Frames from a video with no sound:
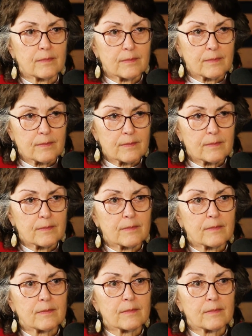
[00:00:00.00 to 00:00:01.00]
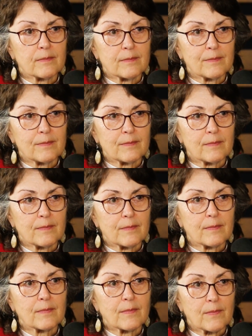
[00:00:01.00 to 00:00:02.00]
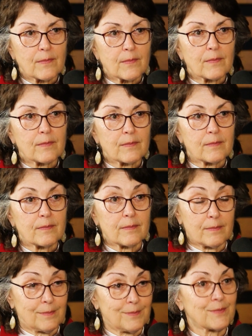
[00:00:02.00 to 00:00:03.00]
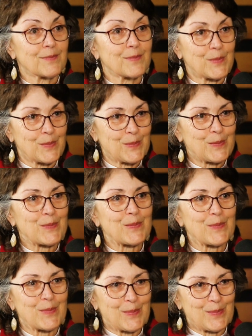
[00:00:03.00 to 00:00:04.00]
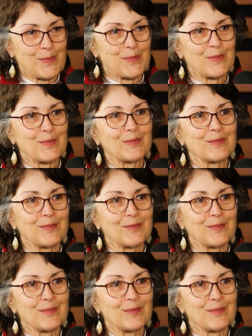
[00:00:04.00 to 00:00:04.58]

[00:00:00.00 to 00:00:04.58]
and was like, you could do this, this, and this, and then you get to Chico, sure, they'll accept you, and then you da-da-da.